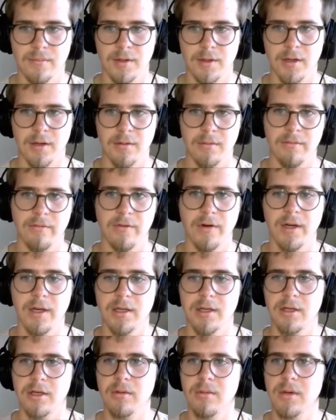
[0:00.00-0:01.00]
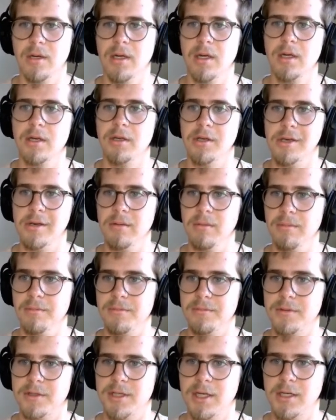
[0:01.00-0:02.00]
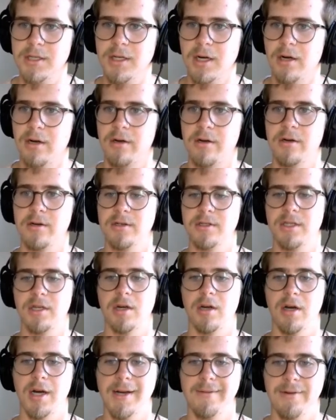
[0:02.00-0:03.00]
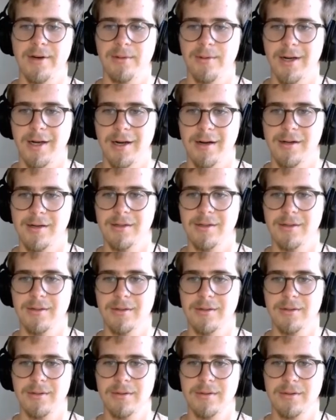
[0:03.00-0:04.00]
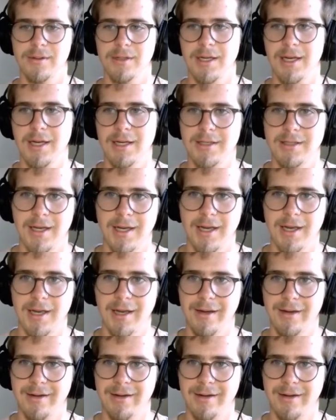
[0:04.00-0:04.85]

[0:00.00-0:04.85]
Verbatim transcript: Uh, freaking you, you Digdoggers are everywhere. God dang.